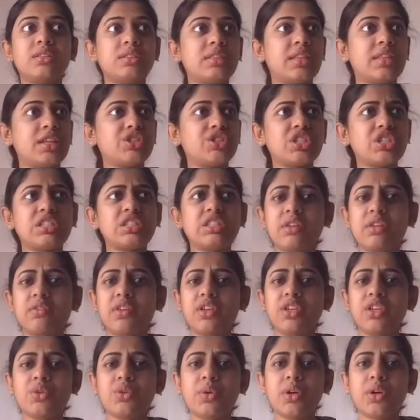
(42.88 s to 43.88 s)
they're just
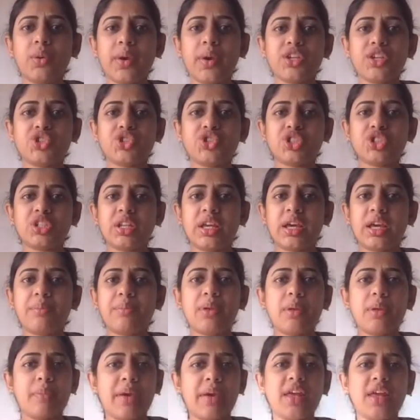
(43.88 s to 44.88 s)
giving you a questionnaire,
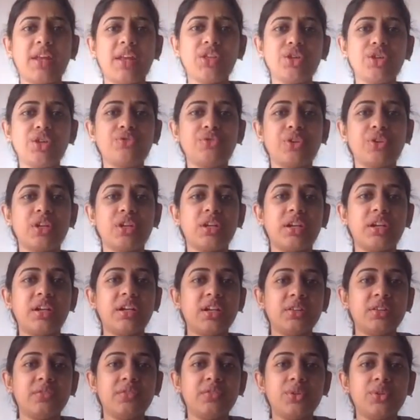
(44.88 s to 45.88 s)
preparing you for an
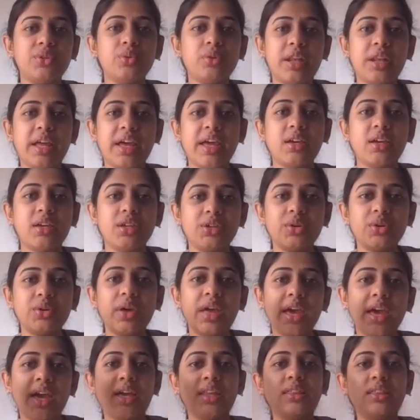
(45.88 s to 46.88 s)
interview, like, you know,
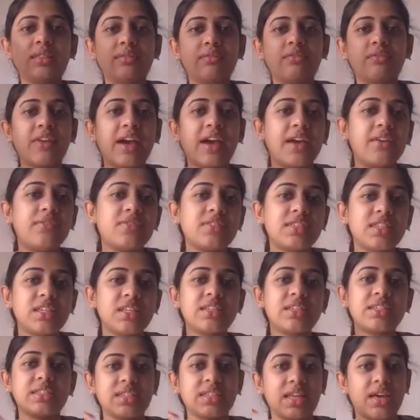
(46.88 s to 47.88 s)
hey, 5,
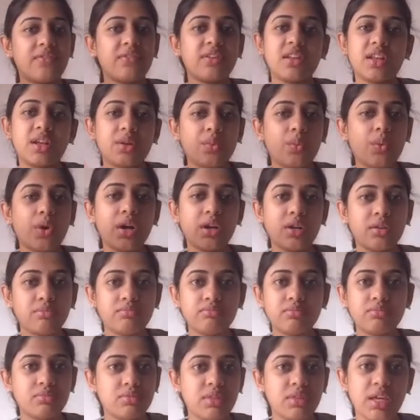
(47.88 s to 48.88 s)
6, 7 or what
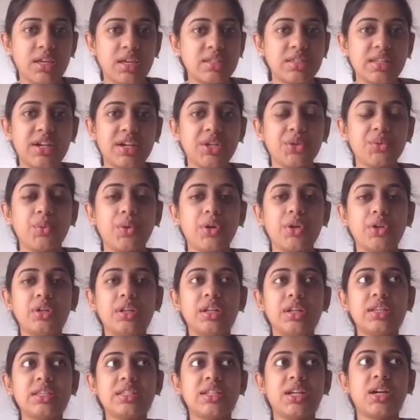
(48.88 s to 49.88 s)
things that you want to
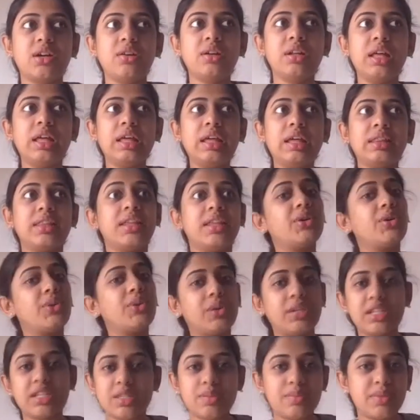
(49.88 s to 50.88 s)
list out, then
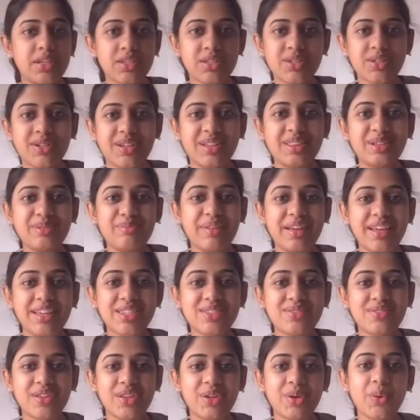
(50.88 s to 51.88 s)
GOALisB is not the
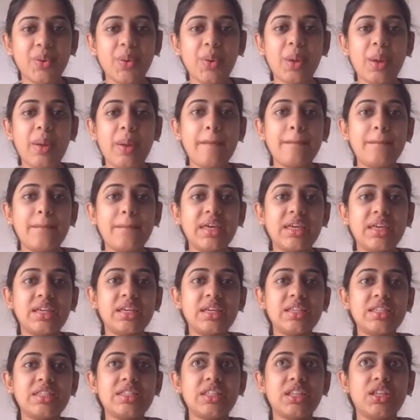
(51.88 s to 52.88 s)
place for you.
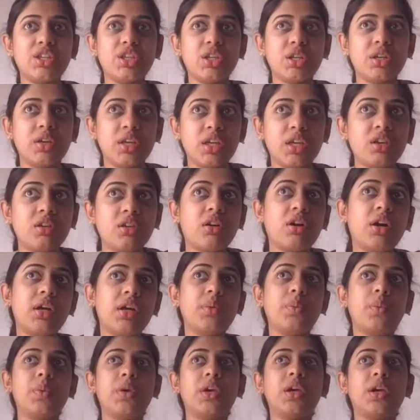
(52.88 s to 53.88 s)
Because
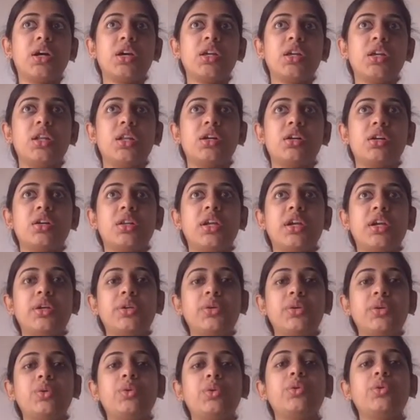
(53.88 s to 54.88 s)
here we are
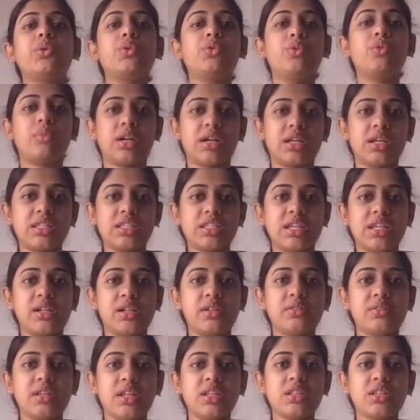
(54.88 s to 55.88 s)
learning to groom
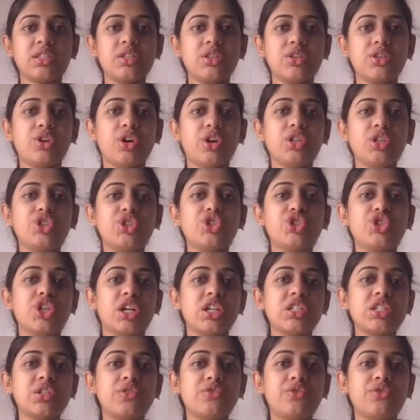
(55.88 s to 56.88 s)
ourselves. It's not
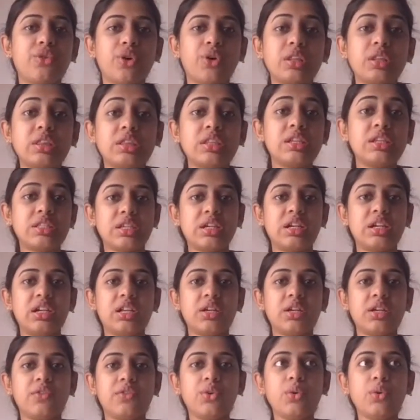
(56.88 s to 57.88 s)
just for this
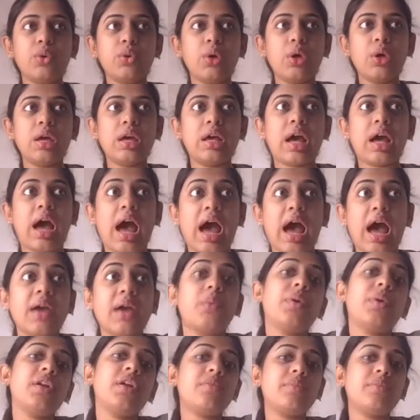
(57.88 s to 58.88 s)
interview.
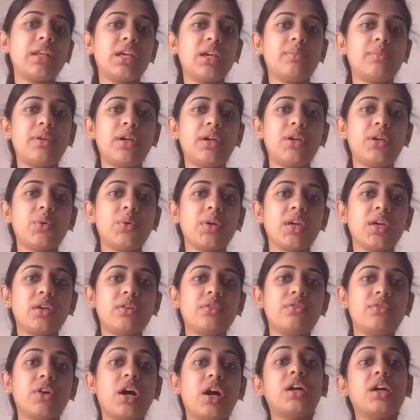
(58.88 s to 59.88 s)
I would have been able to
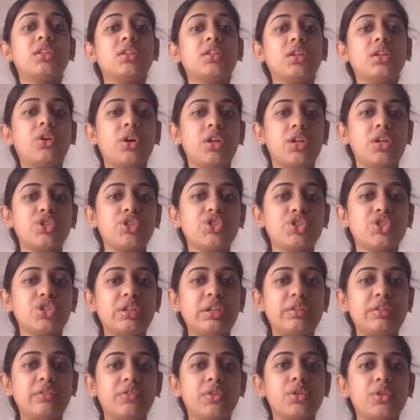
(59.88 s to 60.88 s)
give other college
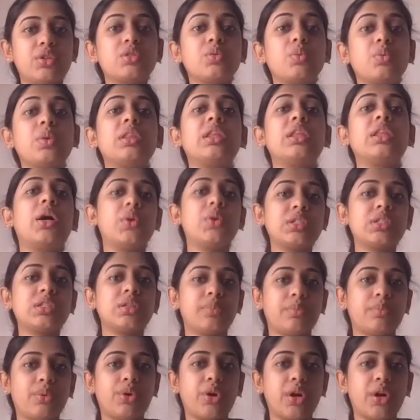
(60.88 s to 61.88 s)
interviews without
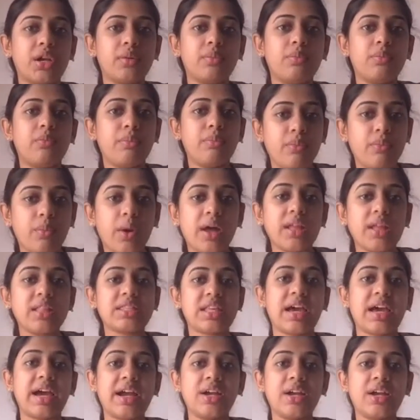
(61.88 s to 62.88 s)
support
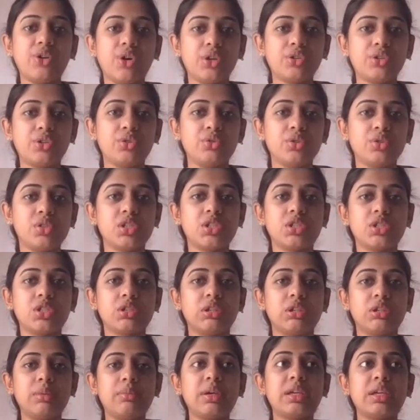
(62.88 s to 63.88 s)
once I had gone through this journey,